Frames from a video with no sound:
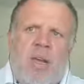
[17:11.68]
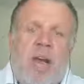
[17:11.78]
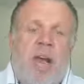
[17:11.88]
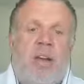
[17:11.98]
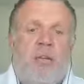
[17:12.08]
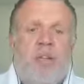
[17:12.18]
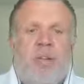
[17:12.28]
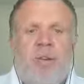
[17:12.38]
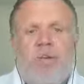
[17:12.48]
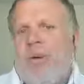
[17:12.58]
How do we
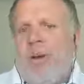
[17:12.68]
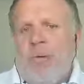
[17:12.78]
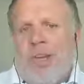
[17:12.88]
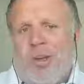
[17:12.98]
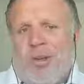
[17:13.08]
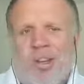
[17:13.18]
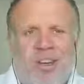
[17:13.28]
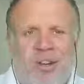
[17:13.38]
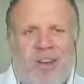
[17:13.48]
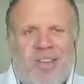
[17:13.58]
do it? Well, we call
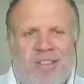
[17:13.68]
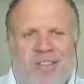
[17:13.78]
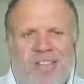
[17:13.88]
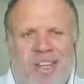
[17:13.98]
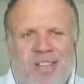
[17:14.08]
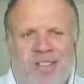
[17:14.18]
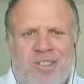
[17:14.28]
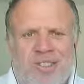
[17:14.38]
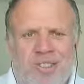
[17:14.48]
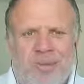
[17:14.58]
it creative
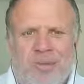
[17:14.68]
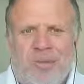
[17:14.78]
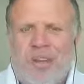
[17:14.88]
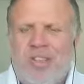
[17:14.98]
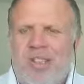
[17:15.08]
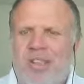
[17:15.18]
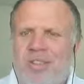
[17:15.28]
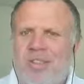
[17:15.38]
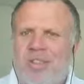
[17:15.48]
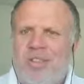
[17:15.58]
intelligence because we're a marketing
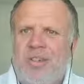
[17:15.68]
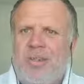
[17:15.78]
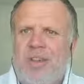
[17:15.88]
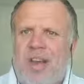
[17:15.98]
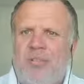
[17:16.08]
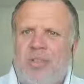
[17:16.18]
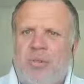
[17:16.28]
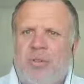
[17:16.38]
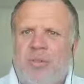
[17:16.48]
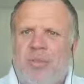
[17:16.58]
agency, so we'd have to
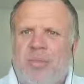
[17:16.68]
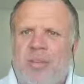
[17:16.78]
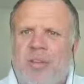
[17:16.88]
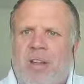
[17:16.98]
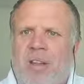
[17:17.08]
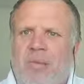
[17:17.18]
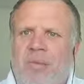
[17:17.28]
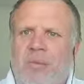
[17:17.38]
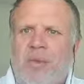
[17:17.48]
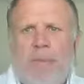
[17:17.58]
come up with something like that,
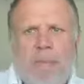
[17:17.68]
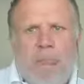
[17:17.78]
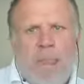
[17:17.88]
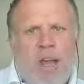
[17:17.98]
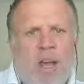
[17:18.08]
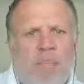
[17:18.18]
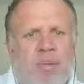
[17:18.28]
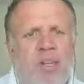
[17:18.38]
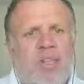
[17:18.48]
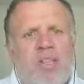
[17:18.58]
wouldn't we?
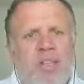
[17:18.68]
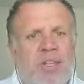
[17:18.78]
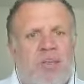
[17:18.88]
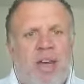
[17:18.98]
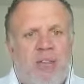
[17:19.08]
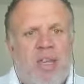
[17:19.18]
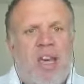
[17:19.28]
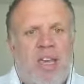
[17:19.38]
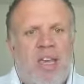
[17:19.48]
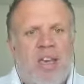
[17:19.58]
But essentially, it's about
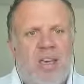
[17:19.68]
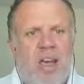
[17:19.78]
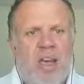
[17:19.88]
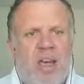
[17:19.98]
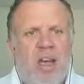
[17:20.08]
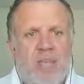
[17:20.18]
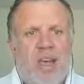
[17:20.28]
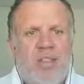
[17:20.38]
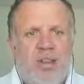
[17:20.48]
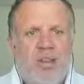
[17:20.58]
taking a
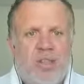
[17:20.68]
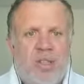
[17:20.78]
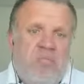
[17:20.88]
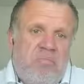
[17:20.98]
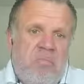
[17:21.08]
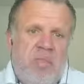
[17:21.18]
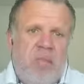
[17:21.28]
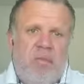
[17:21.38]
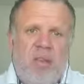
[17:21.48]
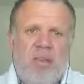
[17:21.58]
methodology
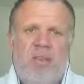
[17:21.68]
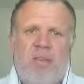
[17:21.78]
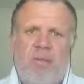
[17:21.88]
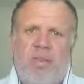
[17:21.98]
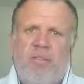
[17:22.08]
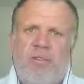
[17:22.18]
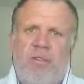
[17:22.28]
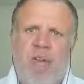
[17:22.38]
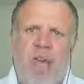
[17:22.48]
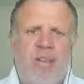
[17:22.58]
that we've
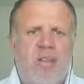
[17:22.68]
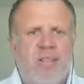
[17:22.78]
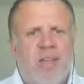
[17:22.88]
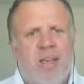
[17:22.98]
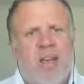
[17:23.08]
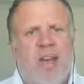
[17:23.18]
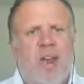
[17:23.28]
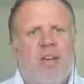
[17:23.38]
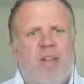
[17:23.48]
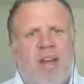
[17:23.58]
created and
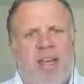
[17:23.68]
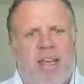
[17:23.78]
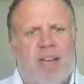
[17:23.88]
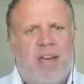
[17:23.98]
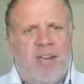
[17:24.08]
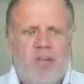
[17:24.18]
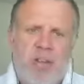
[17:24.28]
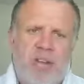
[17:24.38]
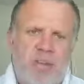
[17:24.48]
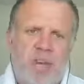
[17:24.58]
overlaying our
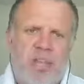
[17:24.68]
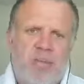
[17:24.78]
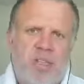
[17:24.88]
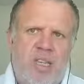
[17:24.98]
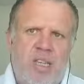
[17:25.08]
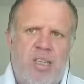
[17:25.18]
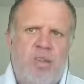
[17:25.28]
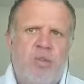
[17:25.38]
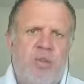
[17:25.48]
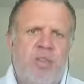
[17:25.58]
experience and expertise
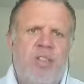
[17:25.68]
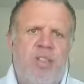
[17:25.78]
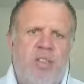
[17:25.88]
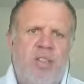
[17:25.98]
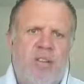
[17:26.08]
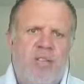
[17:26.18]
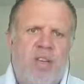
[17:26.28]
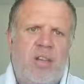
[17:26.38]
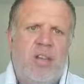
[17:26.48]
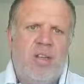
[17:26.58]
in order to deliver
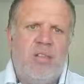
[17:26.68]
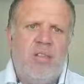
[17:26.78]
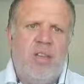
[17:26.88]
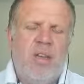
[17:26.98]
clients